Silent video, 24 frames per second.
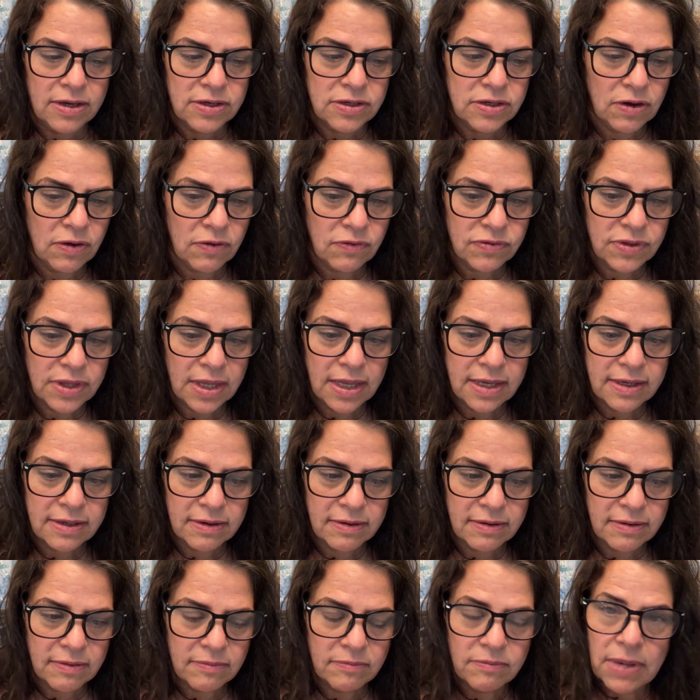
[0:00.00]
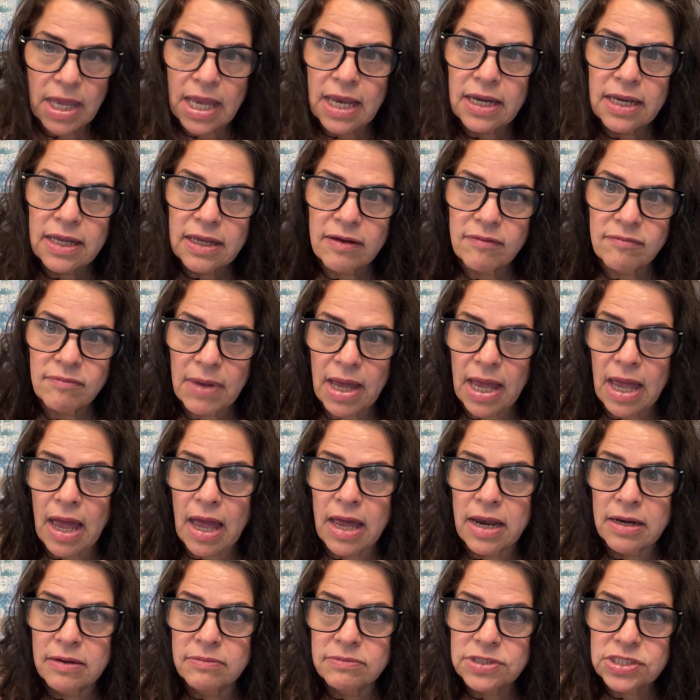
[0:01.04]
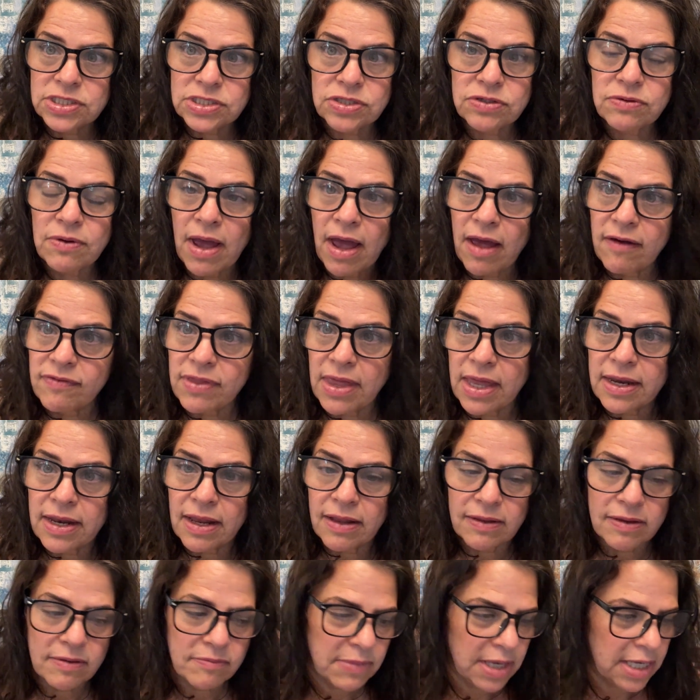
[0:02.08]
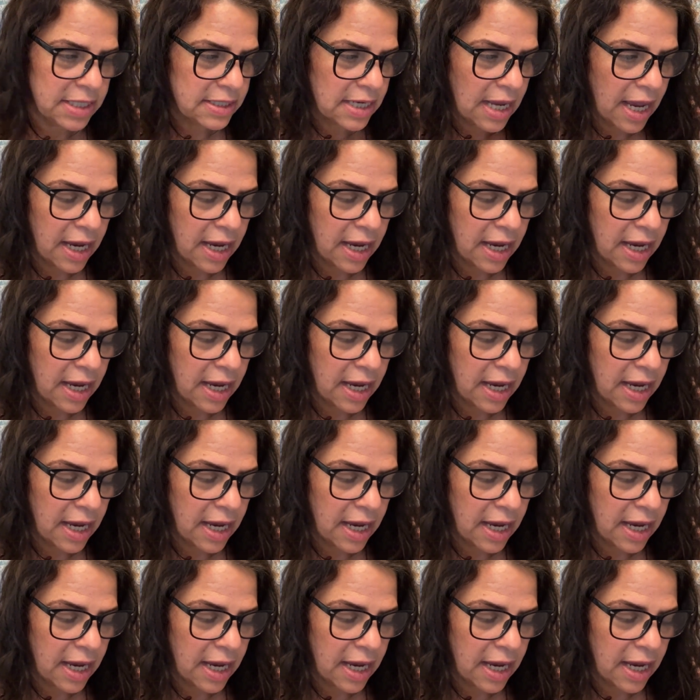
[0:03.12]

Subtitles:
know that many of my items do have that element.